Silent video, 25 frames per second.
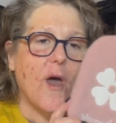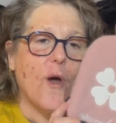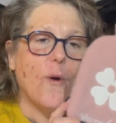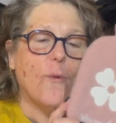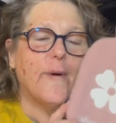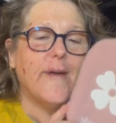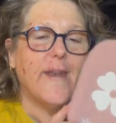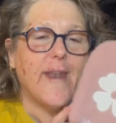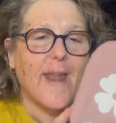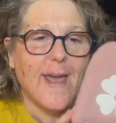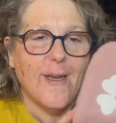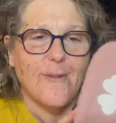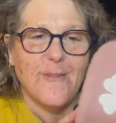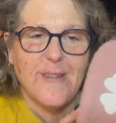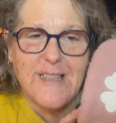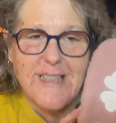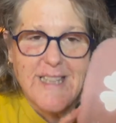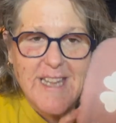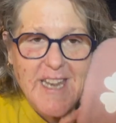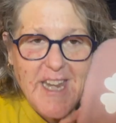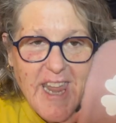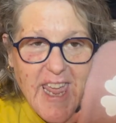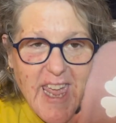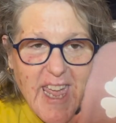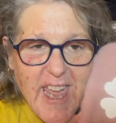When I was
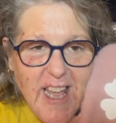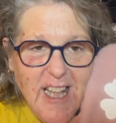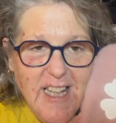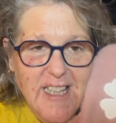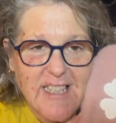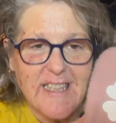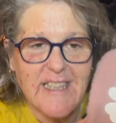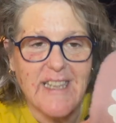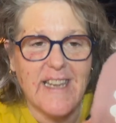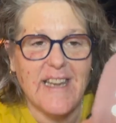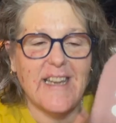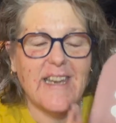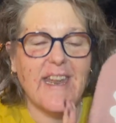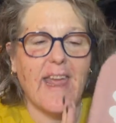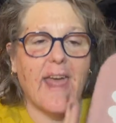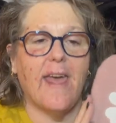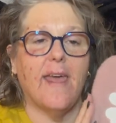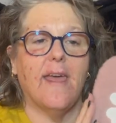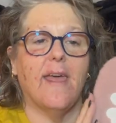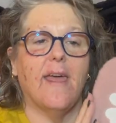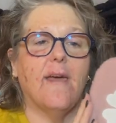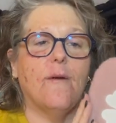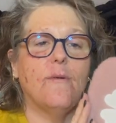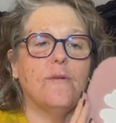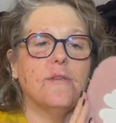in England,
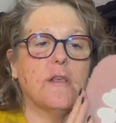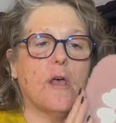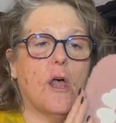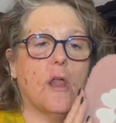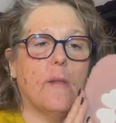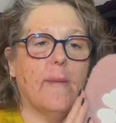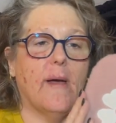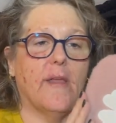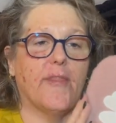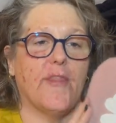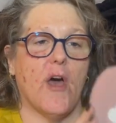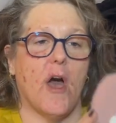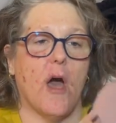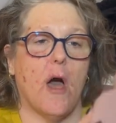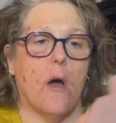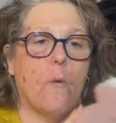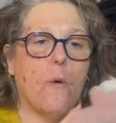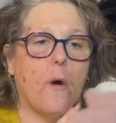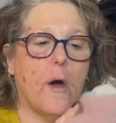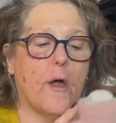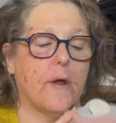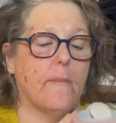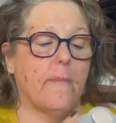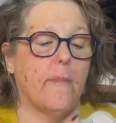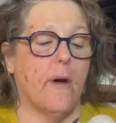it was all about the hot
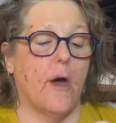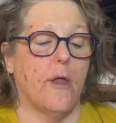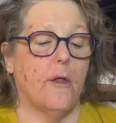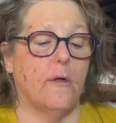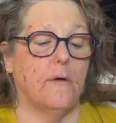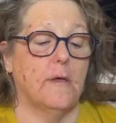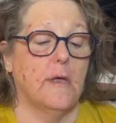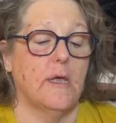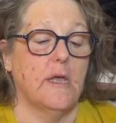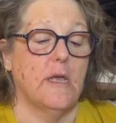water bottle.